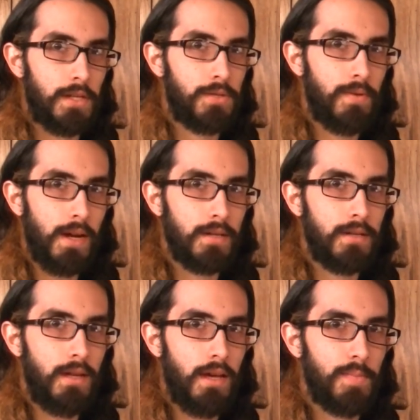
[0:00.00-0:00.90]
That's right.
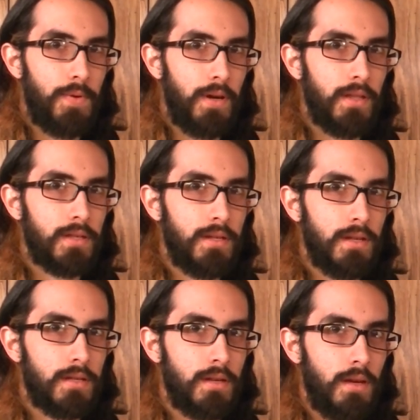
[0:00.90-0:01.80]
Today, the
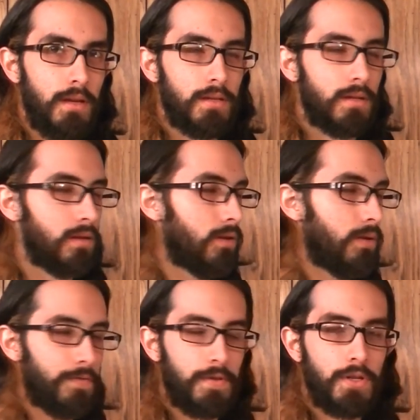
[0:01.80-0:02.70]
pointlessness is gonna go
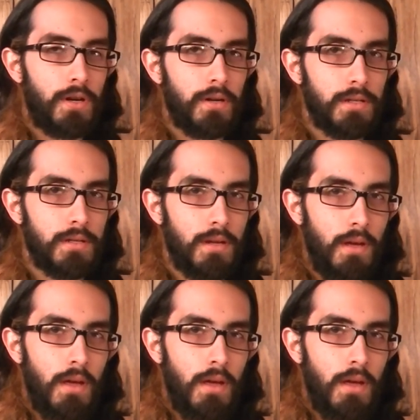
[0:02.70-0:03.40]
off the charts.